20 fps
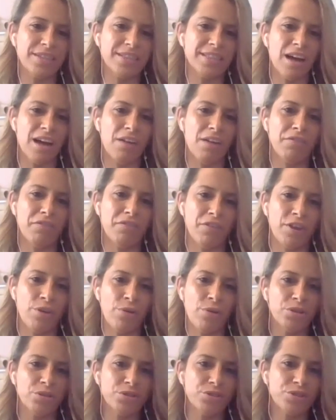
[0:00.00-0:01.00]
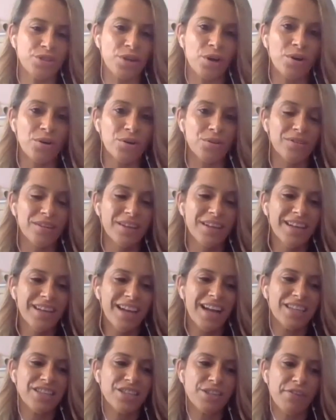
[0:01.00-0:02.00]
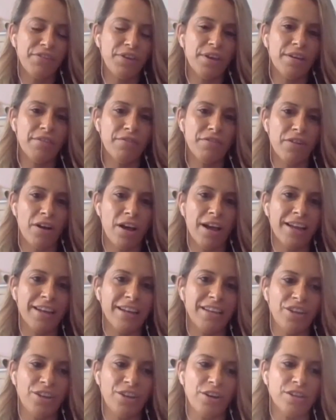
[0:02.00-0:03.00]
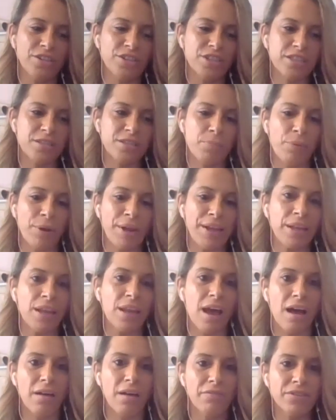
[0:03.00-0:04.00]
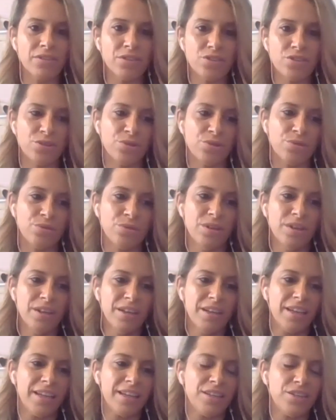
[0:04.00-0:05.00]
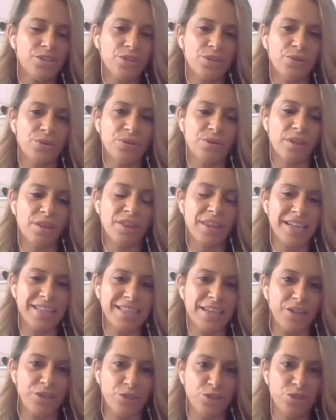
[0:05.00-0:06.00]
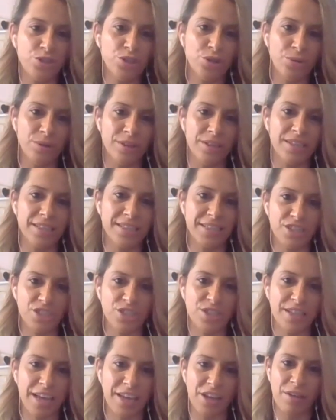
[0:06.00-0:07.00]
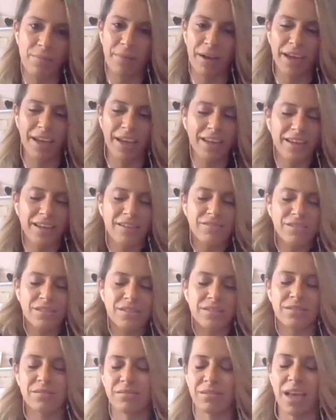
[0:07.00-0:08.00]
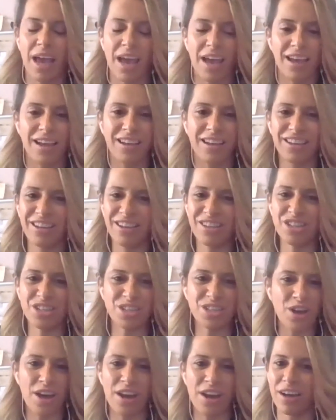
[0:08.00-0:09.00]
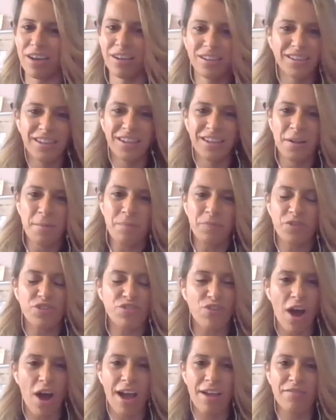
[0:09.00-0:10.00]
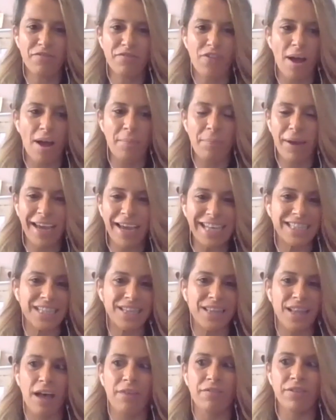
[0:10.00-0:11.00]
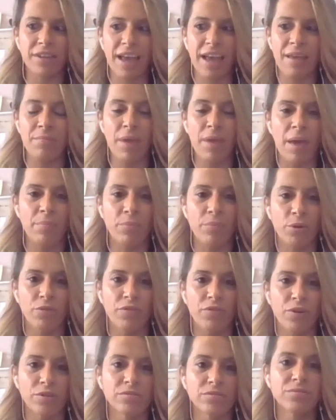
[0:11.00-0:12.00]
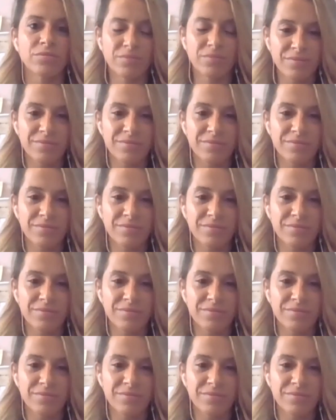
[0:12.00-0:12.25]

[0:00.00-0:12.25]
self and for your own soul. And so if you can find, just bring love into the things that you do and the decisions that you make, you just gotta try and find peace and love and move on.